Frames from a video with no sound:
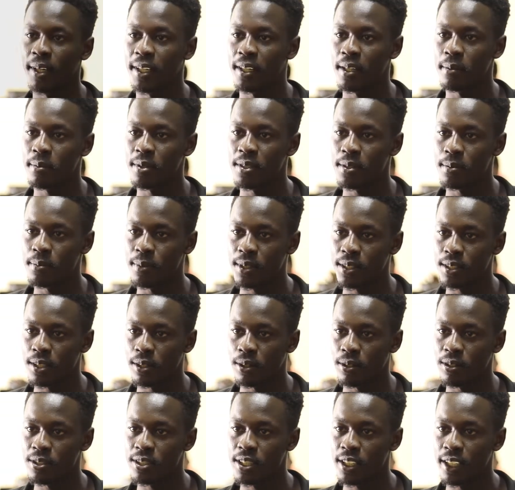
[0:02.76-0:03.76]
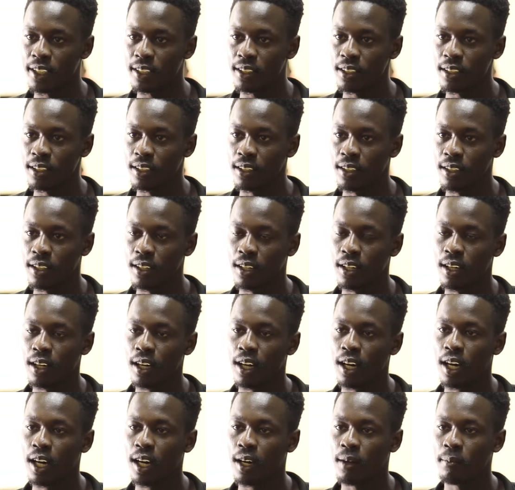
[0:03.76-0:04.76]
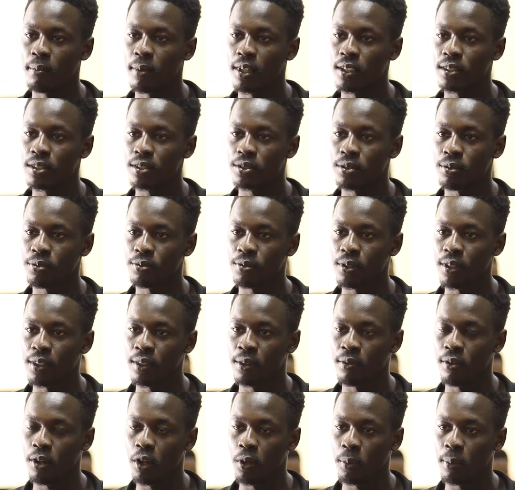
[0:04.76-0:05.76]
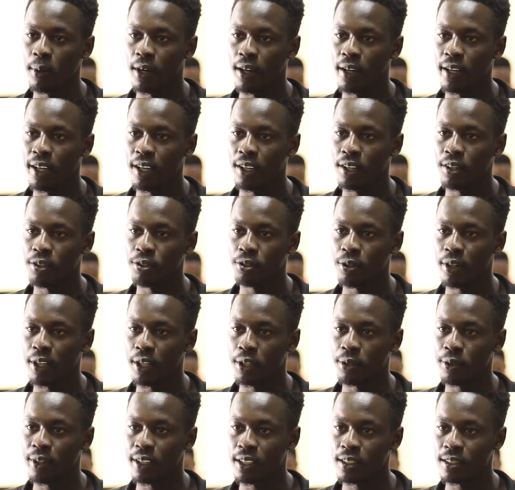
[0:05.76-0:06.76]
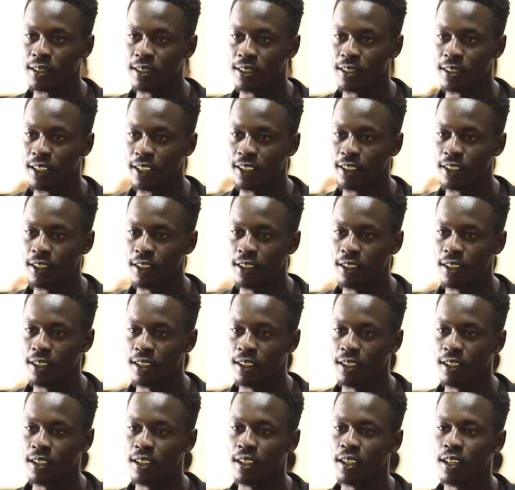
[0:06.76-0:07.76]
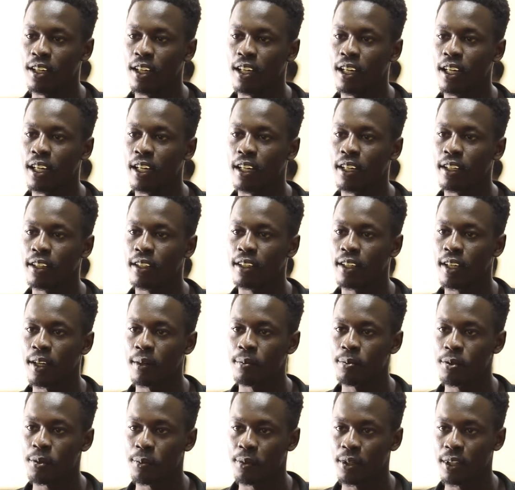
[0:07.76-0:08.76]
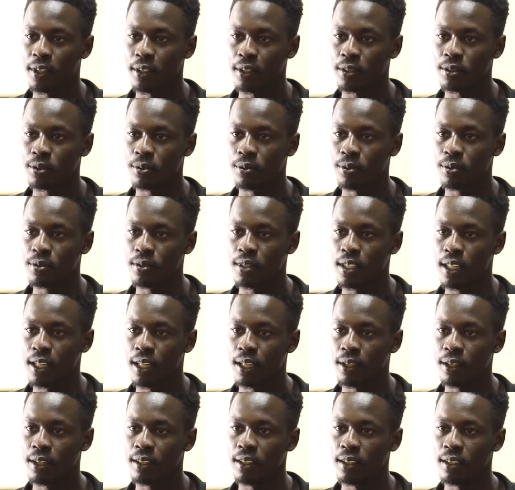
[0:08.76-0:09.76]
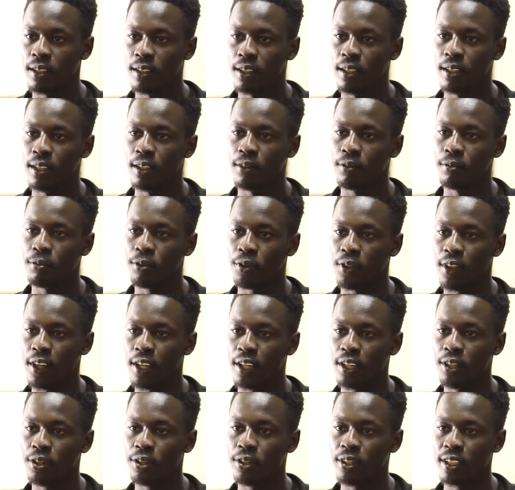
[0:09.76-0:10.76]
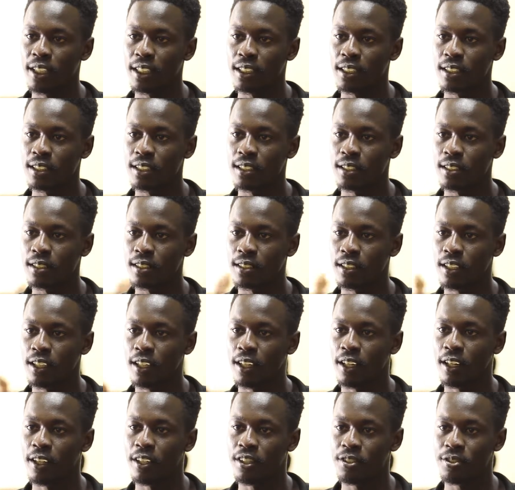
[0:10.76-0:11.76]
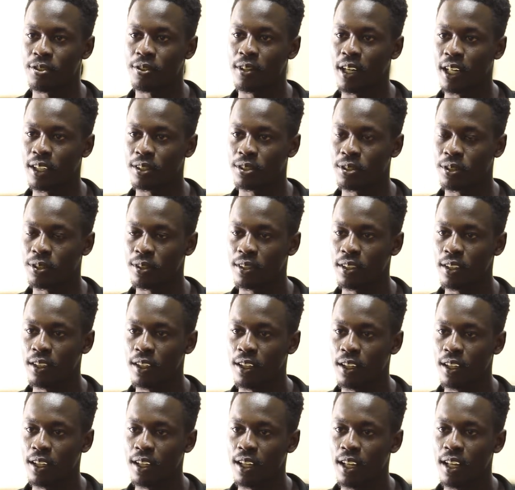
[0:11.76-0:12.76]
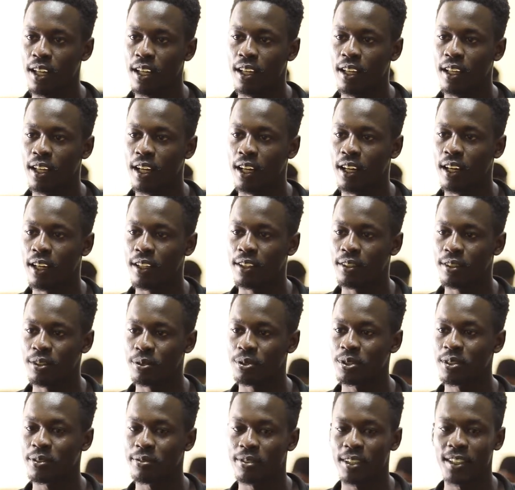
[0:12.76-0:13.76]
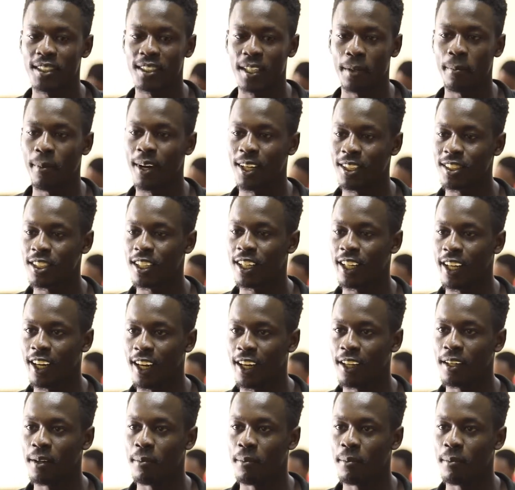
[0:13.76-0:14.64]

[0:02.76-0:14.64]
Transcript: name is Michell Ochieng. I'm a software developer and UI UX designer. I came to Moringa School today for the EOS introduction. This is the first time I actually heard